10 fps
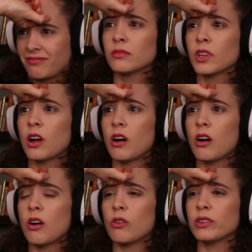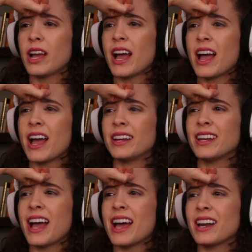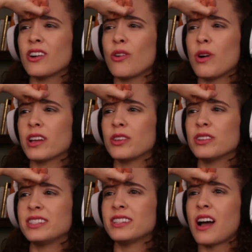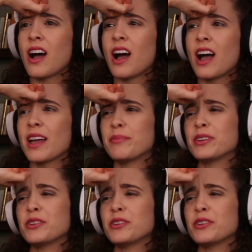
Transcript: No, Ned, Ned, I don't want you to die, but